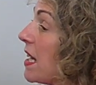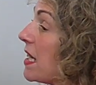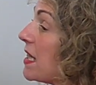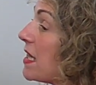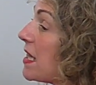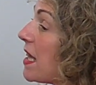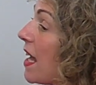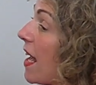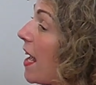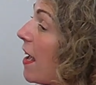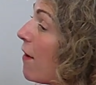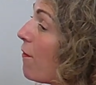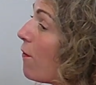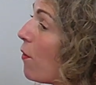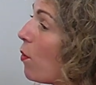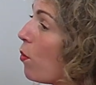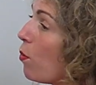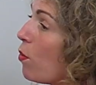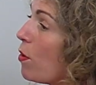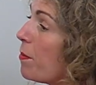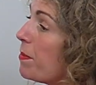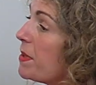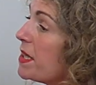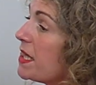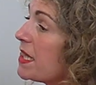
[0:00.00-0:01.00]
is that if a
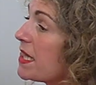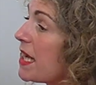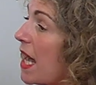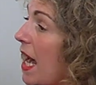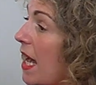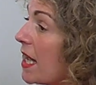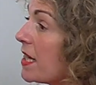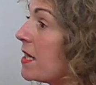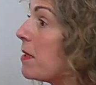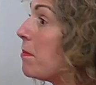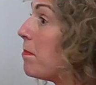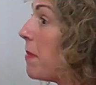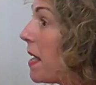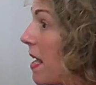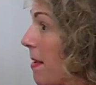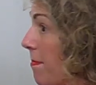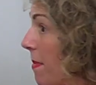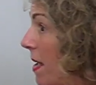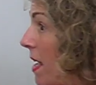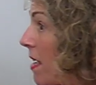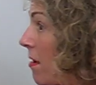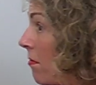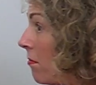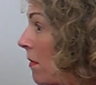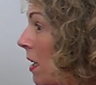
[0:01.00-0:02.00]
woman's had a
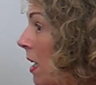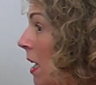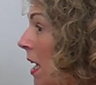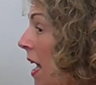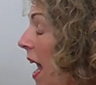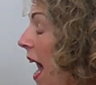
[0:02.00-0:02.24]
baby